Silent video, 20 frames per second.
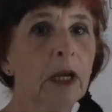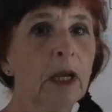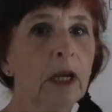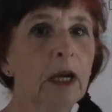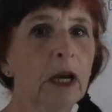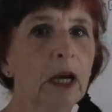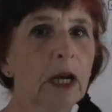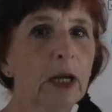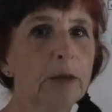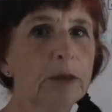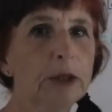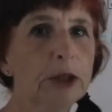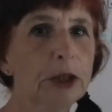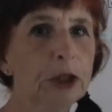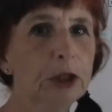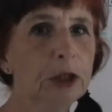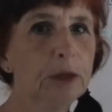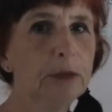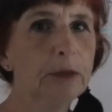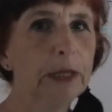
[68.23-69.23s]
I'm
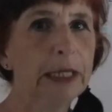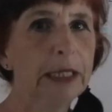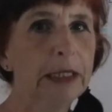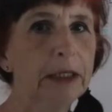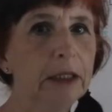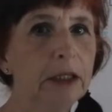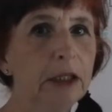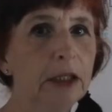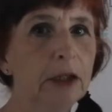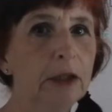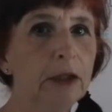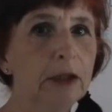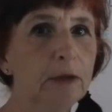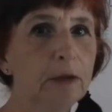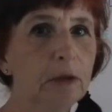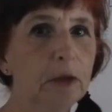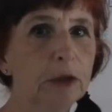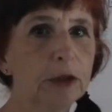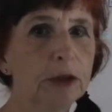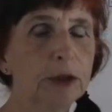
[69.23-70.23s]
assuming you have
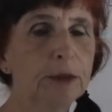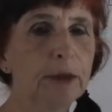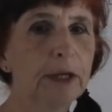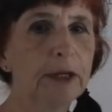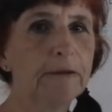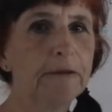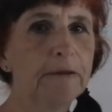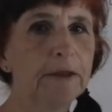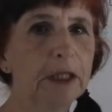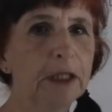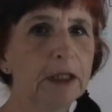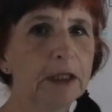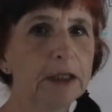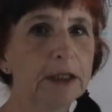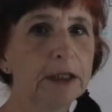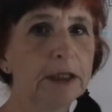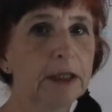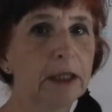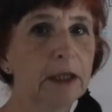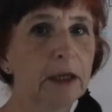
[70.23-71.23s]
watched my
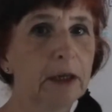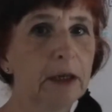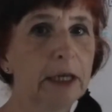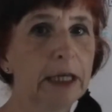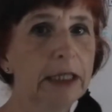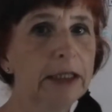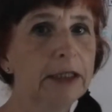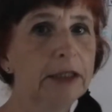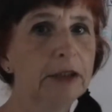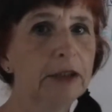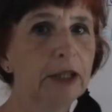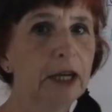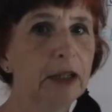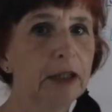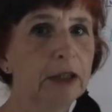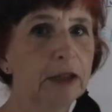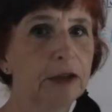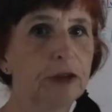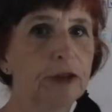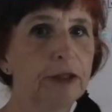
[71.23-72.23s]
first
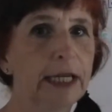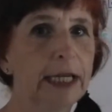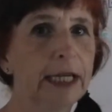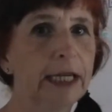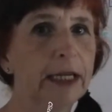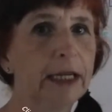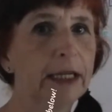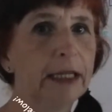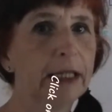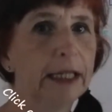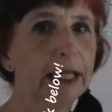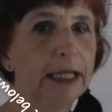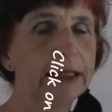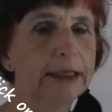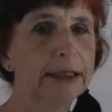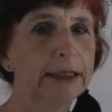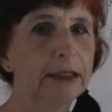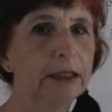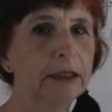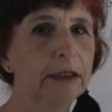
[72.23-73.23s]
introductory
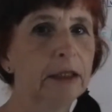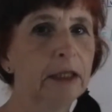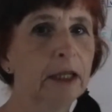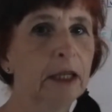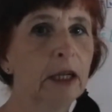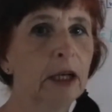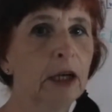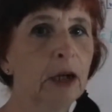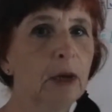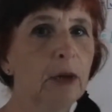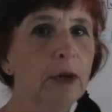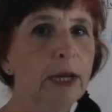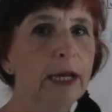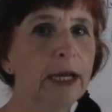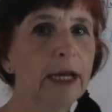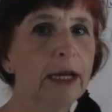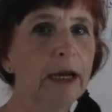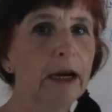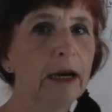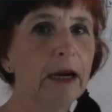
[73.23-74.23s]
lesson
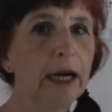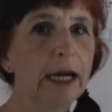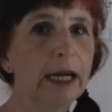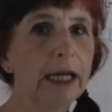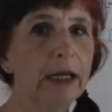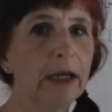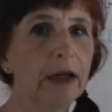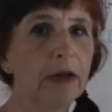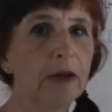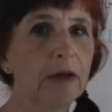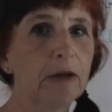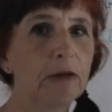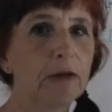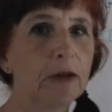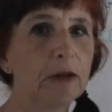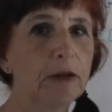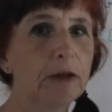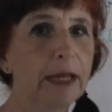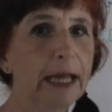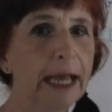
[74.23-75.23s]
where I go
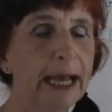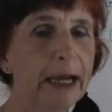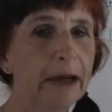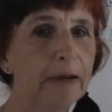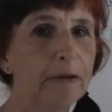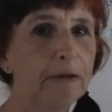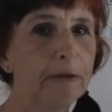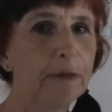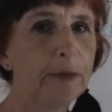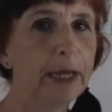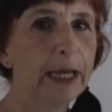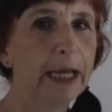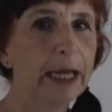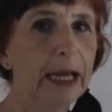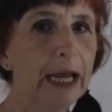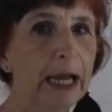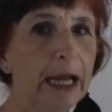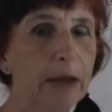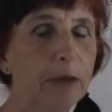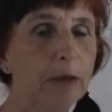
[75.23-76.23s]
through the alphabet
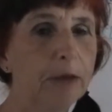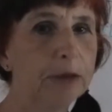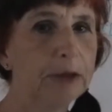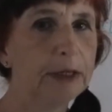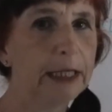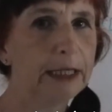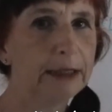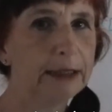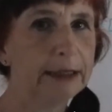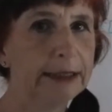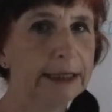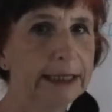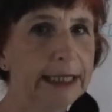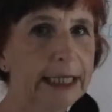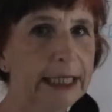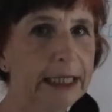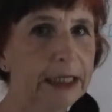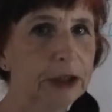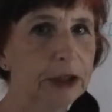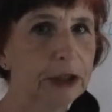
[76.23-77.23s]
and
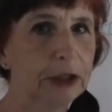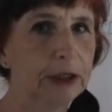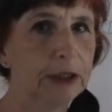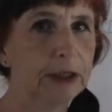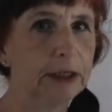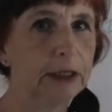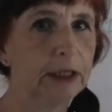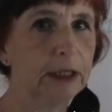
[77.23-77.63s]
pronunciation.